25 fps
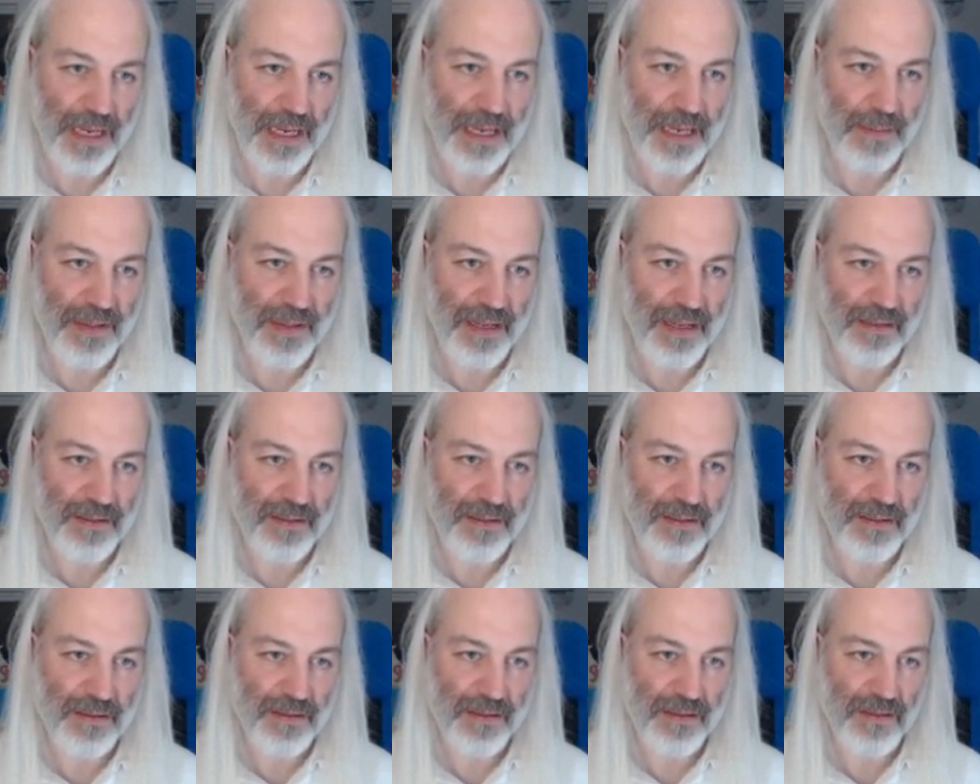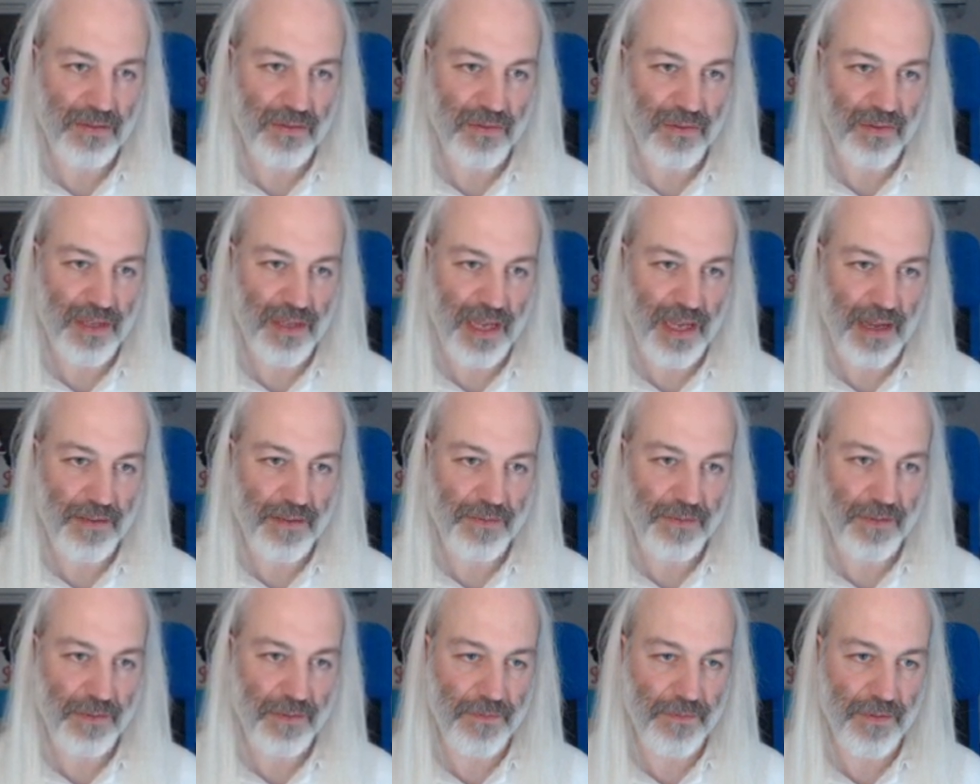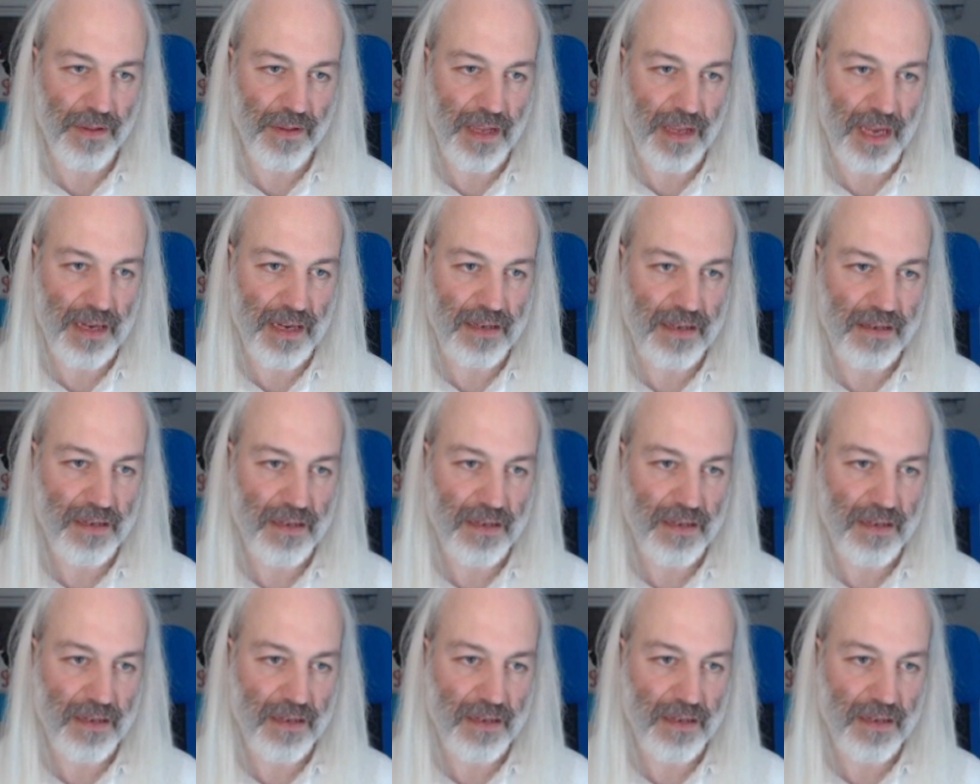that to the for the end,